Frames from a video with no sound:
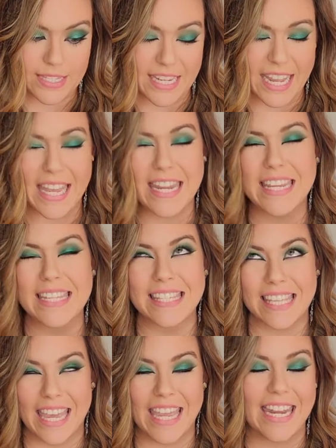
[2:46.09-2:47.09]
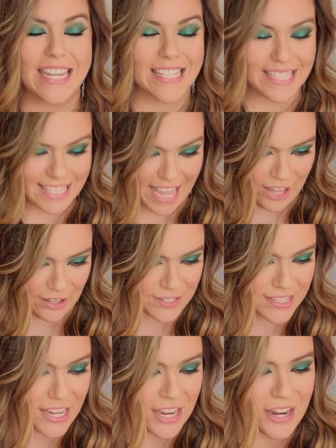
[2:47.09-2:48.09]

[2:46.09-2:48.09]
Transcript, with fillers: dead skin cells